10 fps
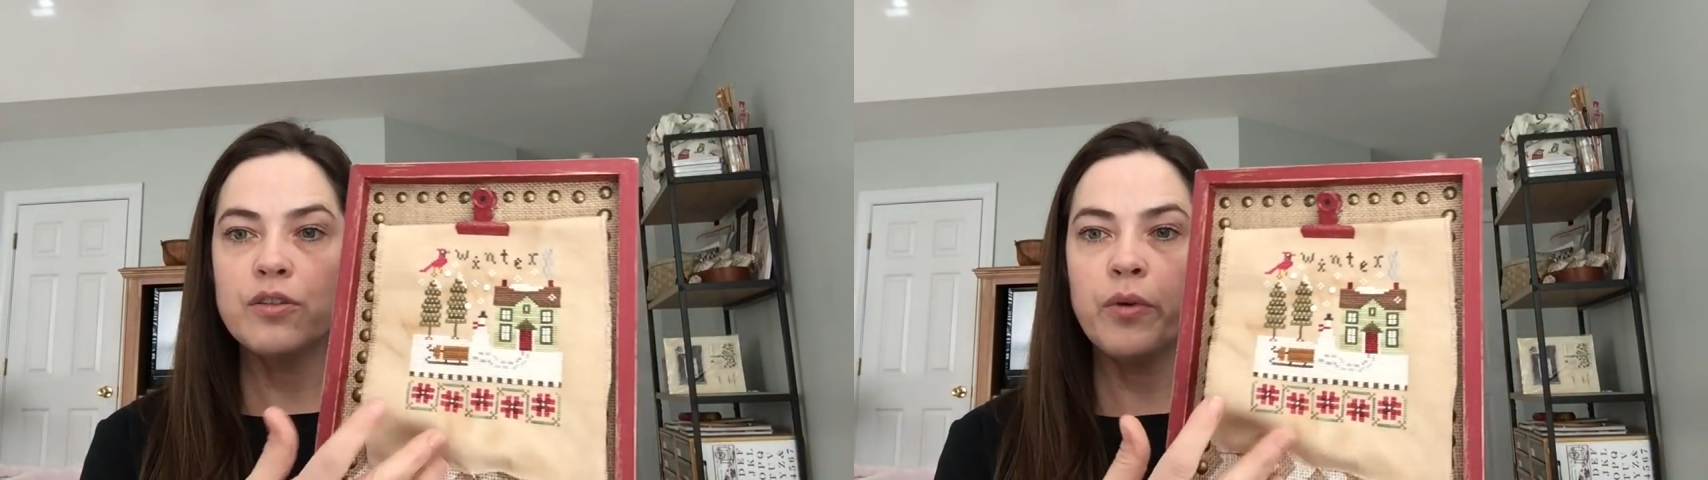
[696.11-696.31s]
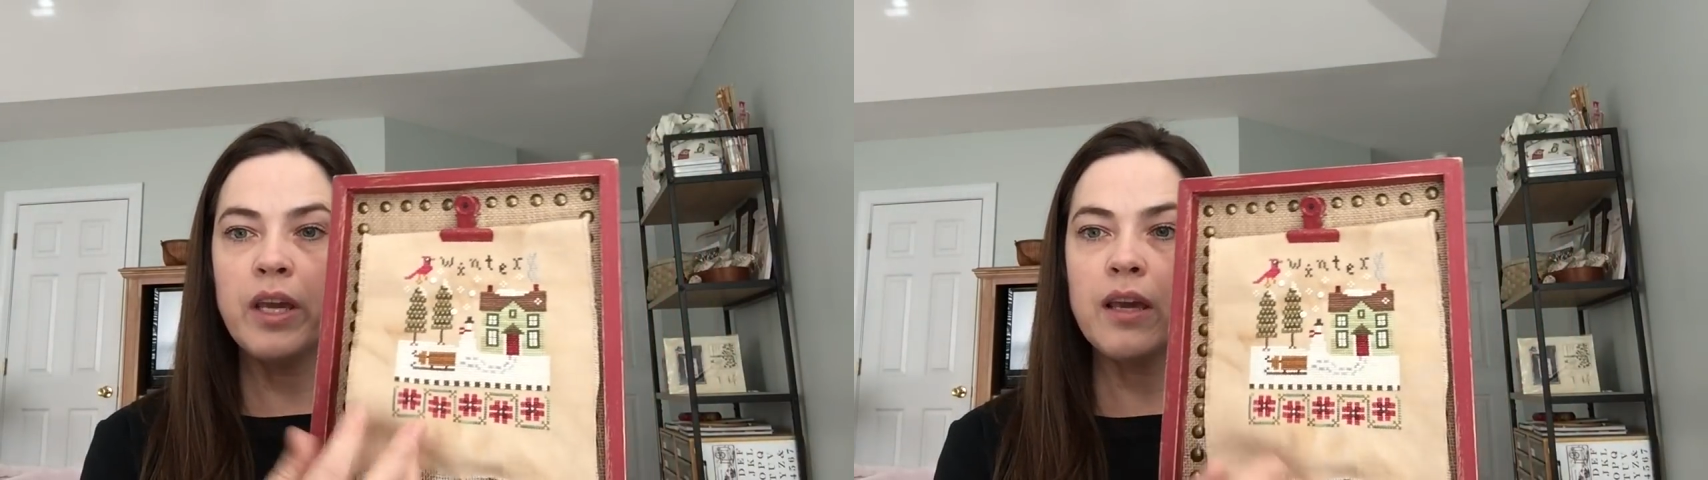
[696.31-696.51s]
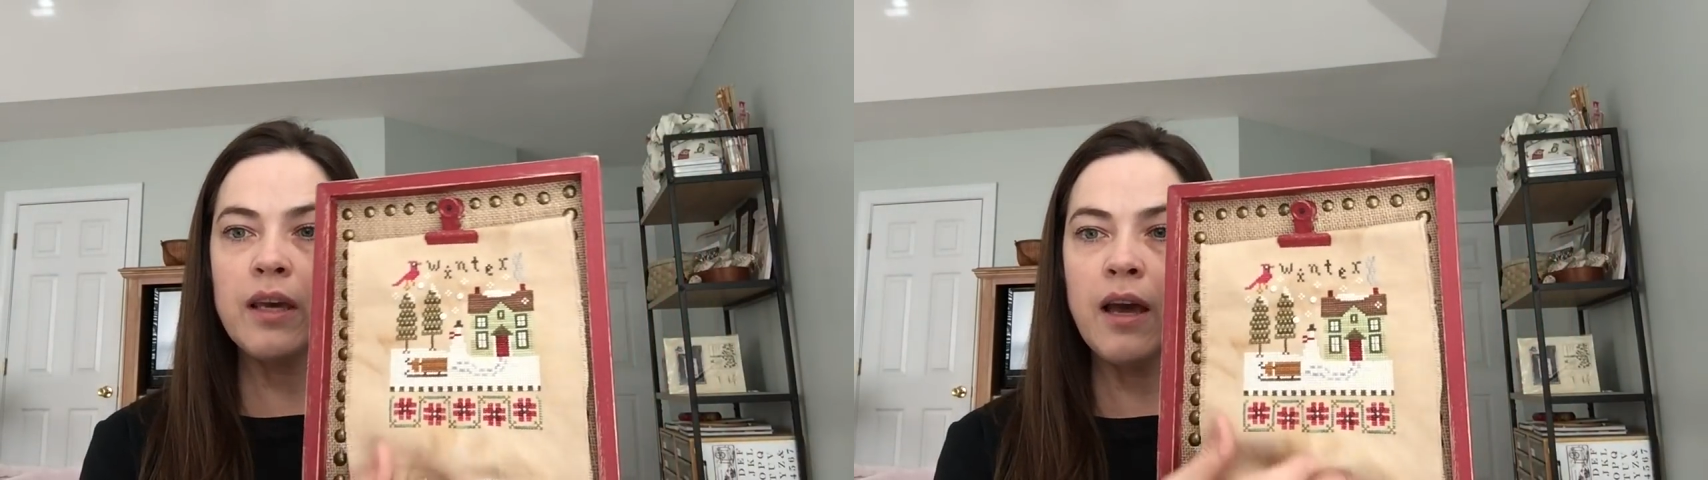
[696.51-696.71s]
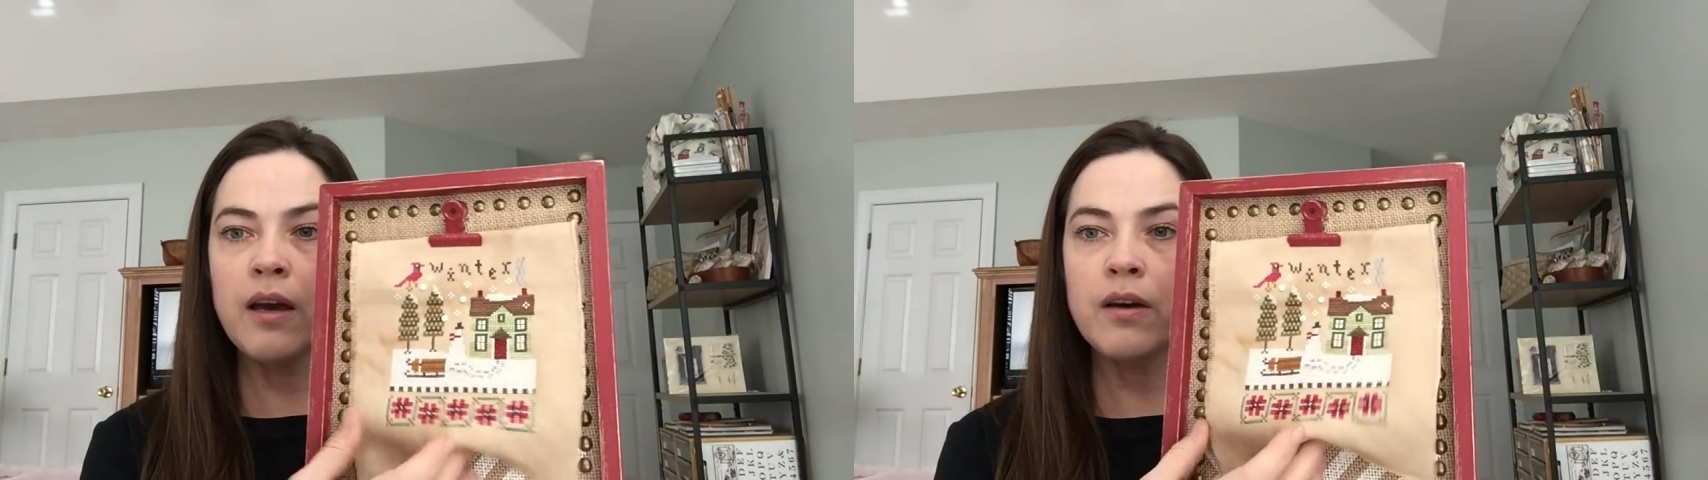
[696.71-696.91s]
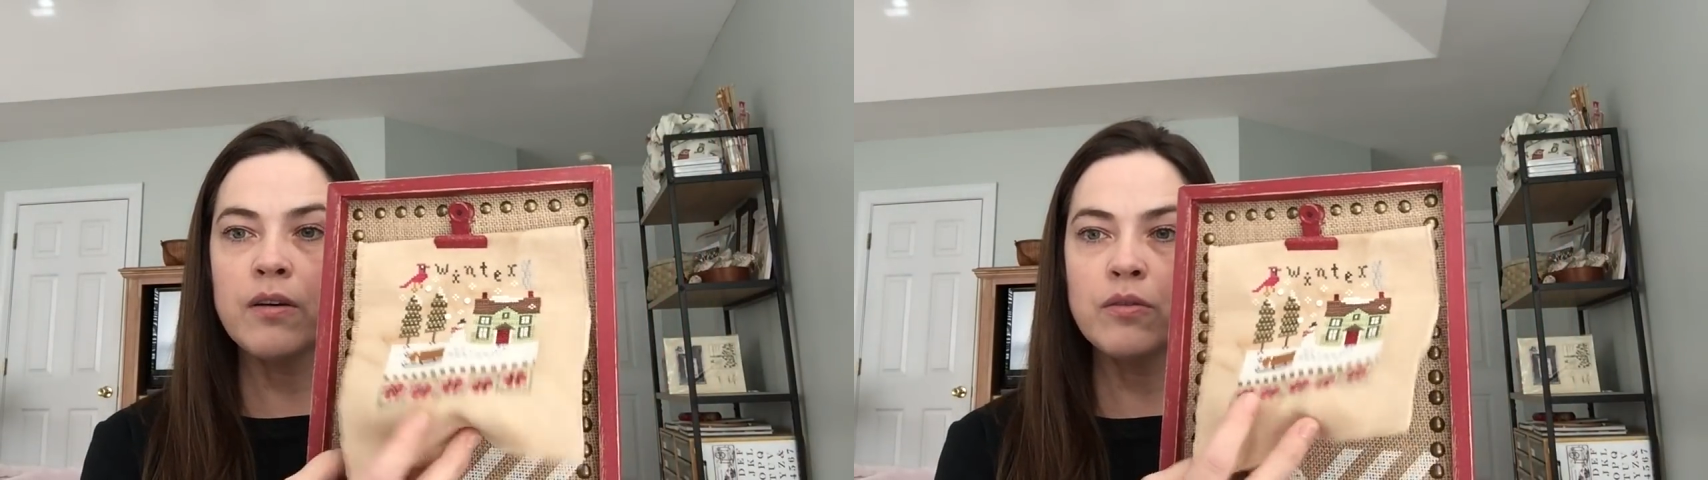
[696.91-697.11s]
28
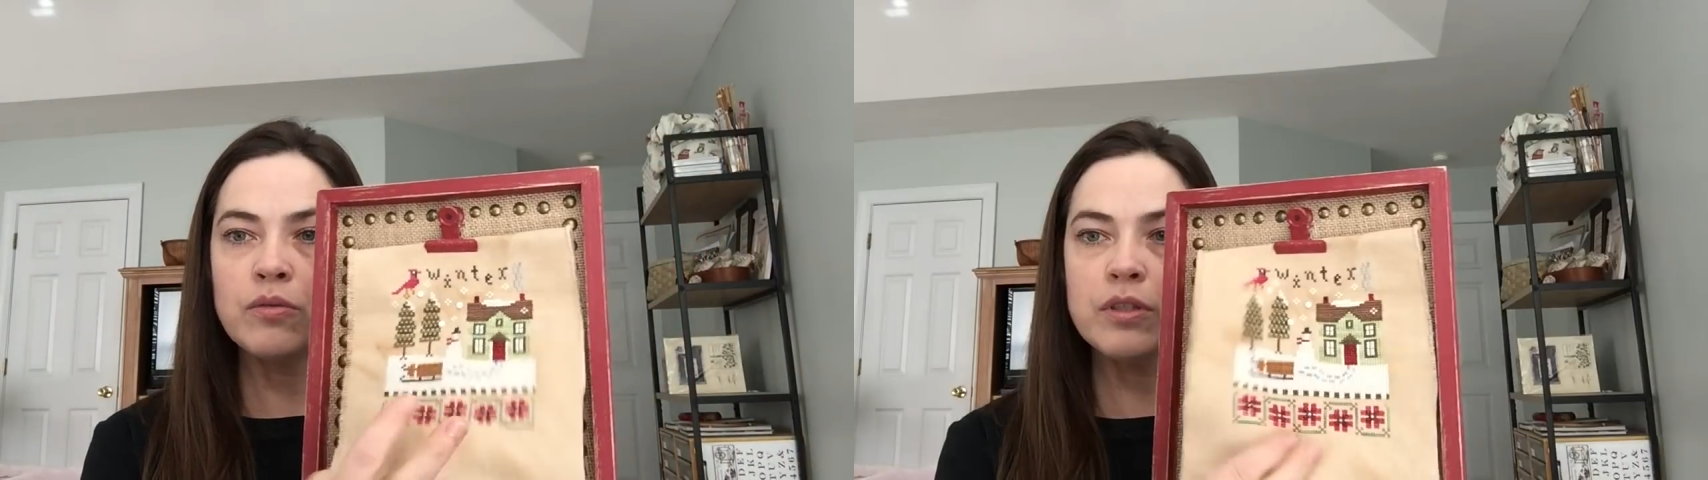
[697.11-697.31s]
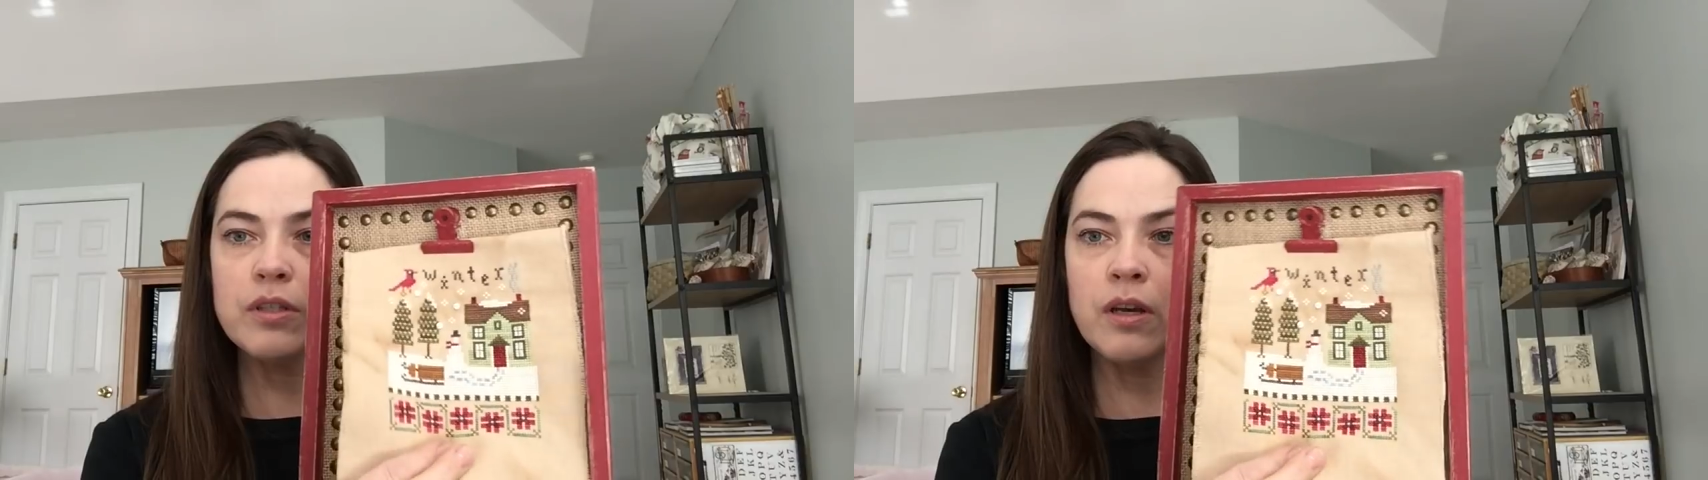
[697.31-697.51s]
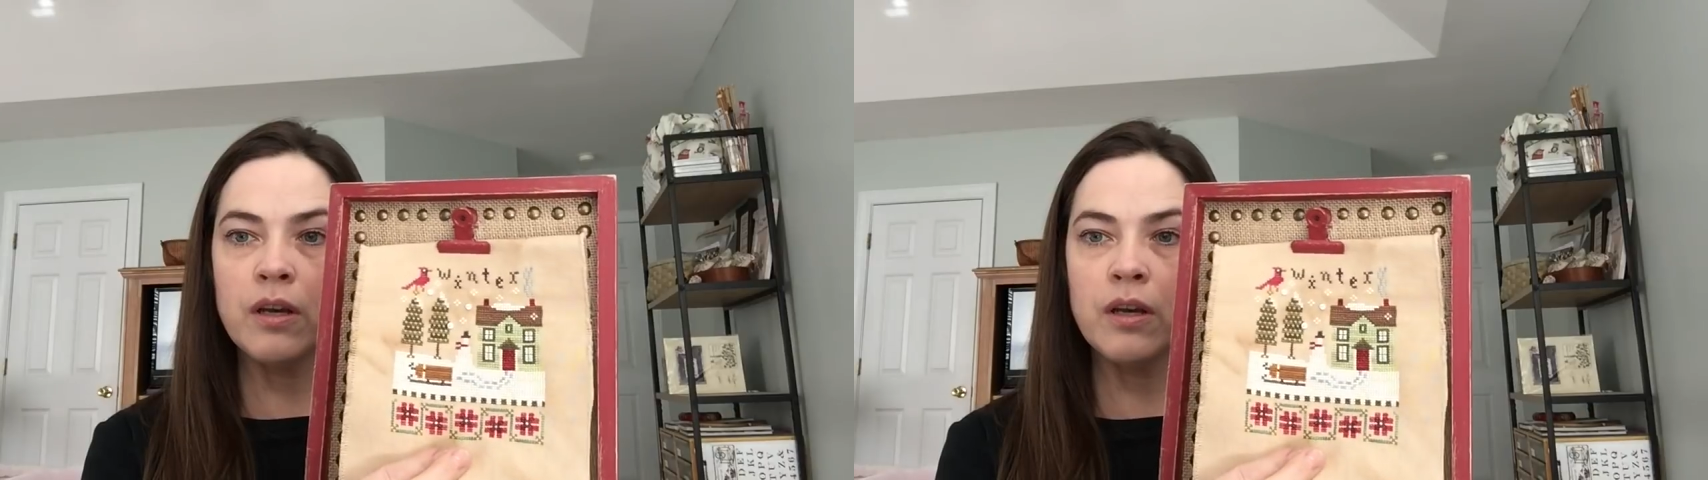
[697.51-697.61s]
count